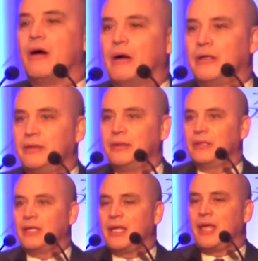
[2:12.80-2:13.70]
are,
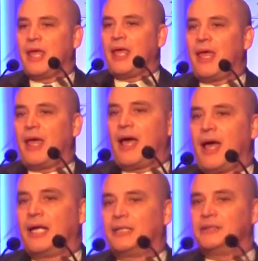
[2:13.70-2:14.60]

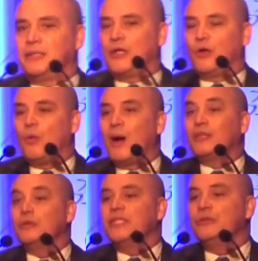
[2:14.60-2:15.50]
and
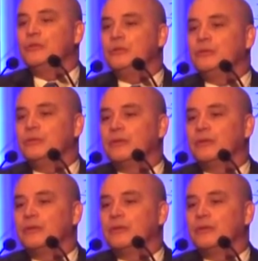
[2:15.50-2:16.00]
what we do